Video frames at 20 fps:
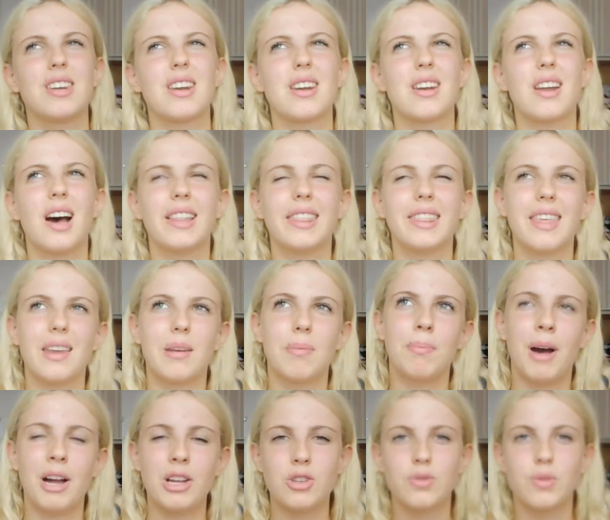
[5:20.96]
not that
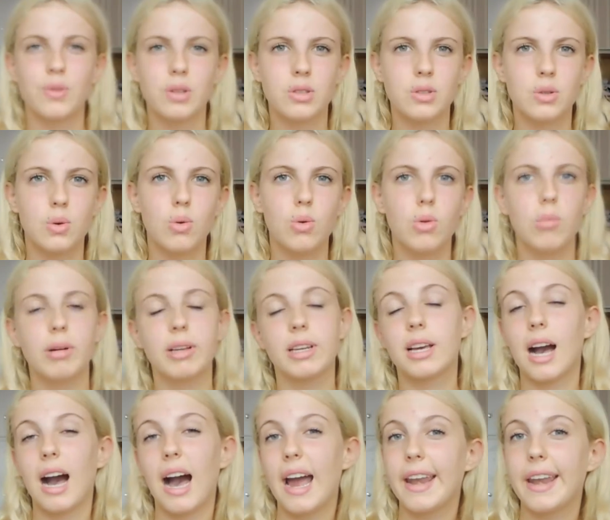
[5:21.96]
much for school, but
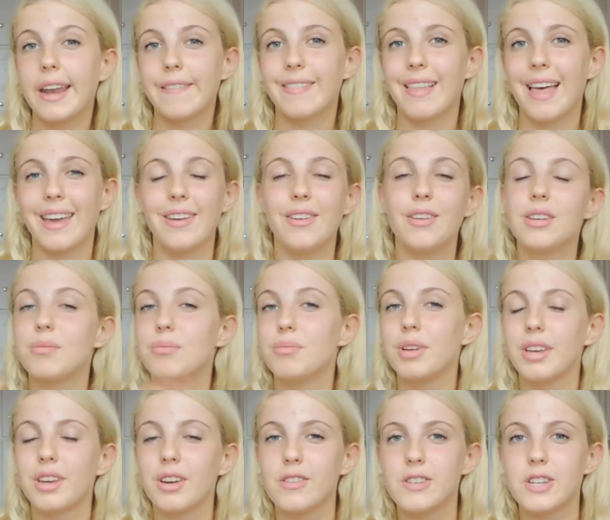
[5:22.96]
kind of like you can
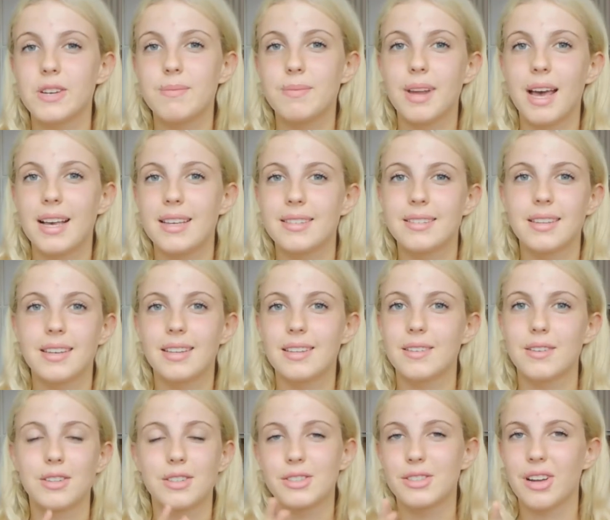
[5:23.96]
bring your gymnastic
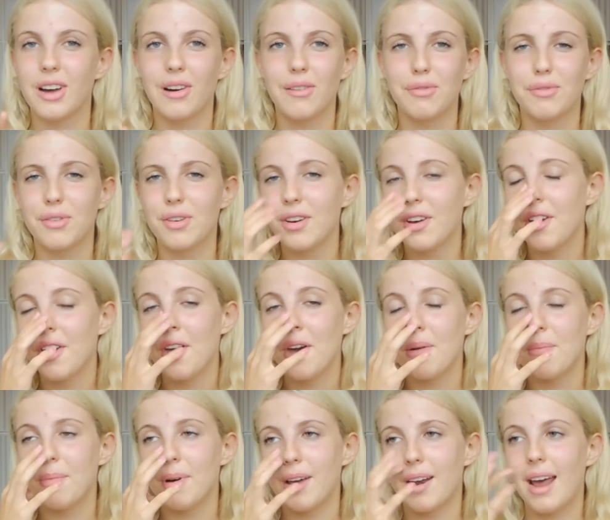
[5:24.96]
or stuff,
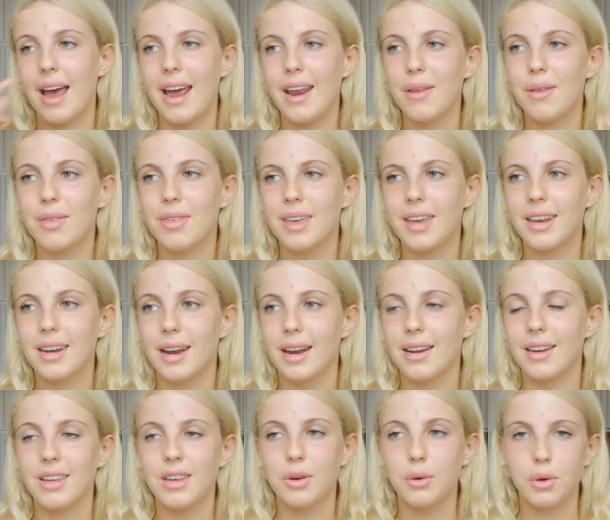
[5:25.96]
but I don't think
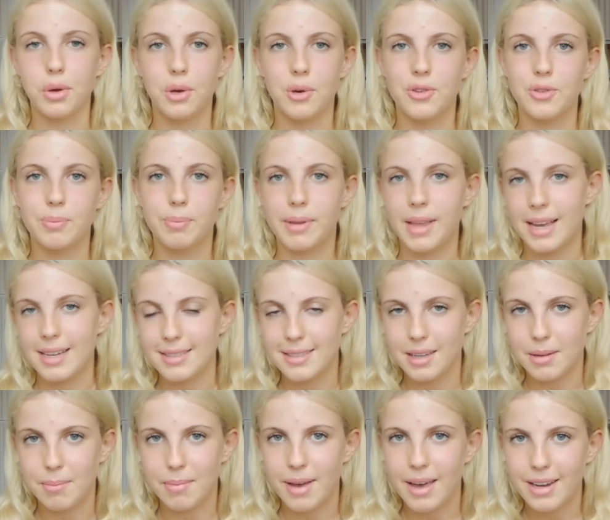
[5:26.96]
that you use
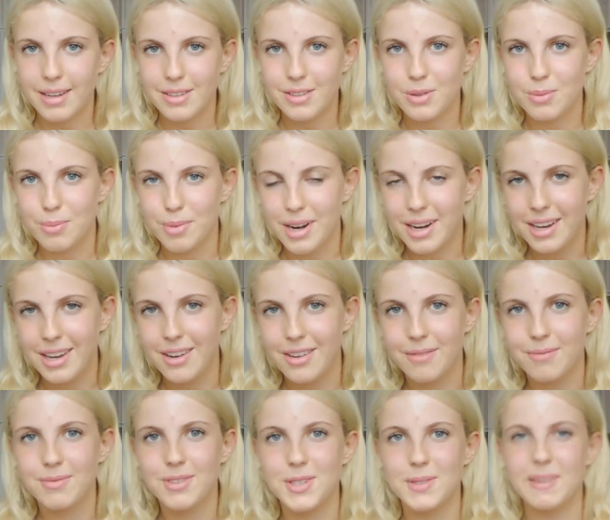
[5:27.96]
plastic bags to bring your
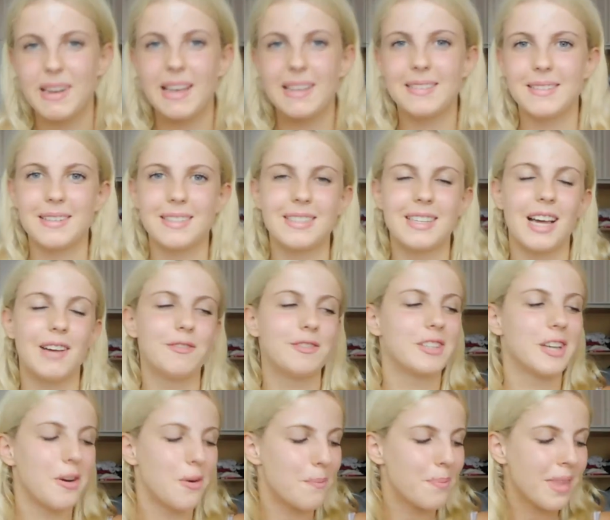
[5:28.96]
gymnastic stuff,
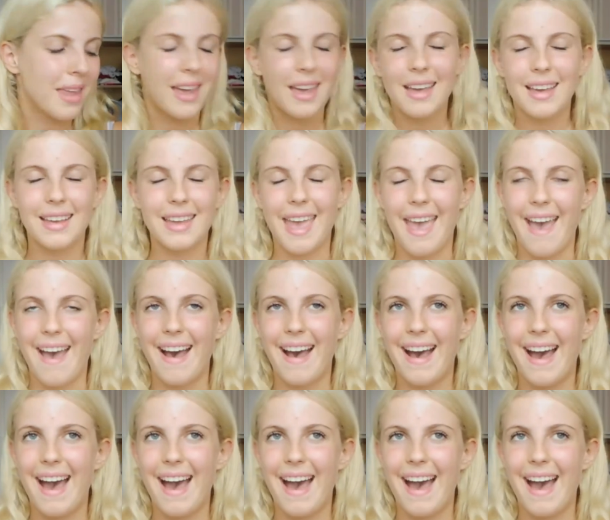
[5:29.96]
so yeah,